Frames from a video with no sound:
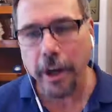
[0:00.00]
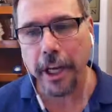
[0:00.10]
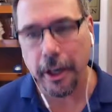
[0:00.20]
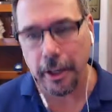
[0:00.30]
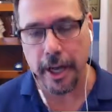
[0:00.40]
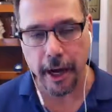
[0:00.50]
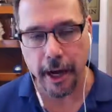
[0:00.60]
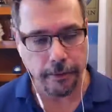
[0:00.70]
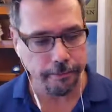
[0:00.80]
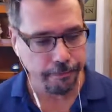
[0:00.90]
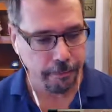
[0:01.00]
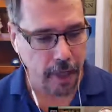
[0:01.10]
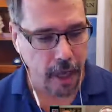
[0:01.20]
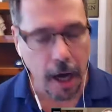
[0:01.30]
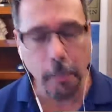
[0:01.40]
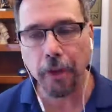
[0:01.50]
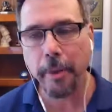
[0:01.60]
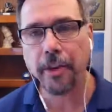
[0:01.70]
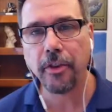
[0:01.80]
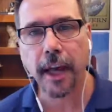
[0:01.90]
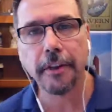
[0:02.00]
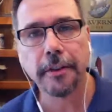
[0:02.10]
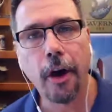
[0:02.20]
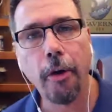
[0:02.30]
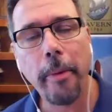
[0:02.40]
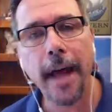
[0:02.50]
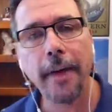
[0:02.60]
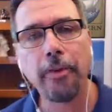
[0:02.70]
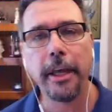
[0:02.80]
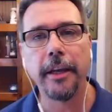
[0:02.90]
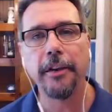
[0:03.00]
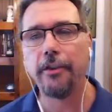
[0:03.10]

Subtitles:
years now, the Hubble Space Telescope has been